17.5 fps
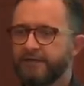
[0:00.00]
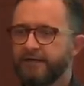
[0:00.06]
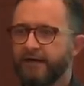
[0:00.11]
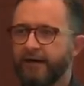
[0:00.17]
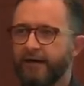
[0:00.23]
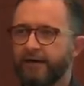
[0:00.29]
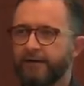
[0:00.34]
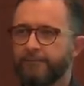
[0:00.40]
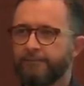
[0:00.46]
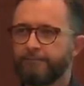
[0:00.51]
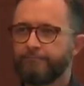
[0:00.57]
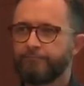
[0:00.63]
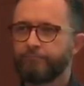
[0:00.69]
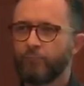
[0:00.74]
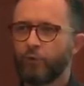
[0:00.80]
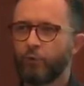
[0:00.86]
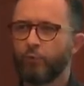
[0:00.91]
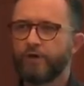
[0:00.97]
Um,
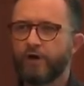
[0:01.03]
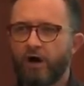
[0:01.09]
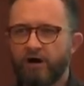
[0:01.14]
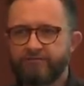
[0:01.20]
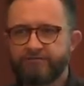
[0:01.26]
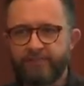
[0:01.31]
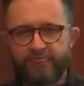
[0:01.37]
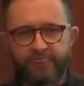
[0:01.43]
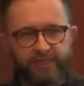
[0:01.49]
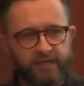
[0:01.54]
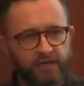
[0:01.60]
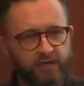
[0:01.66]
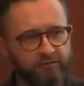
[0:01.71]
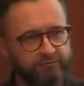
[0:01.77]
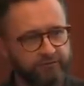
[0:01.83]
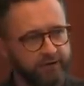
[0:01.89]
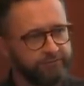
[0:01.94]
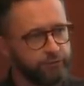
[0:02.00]
we often think
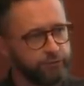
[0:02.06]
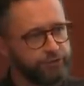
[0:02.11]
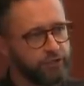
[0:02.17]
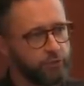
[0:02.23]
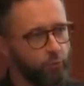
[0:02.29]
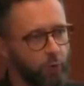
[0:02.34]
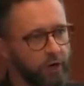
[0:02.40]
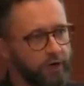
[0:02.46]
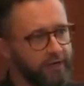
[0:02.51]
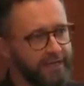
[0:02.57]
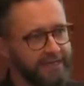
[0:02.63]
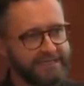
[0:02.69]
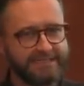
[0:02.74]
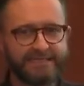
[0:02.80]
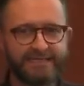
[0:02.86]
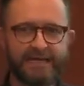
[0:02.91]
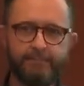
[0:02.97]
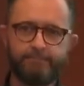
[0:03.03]
of refugee work as
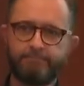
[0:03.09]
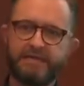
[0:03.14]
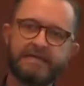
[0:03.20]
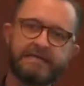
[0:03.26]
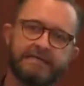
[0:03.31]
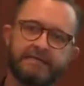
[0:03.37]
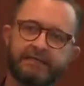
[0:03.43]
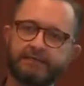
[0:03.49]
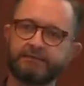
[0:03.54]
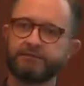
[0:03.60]
the immediate.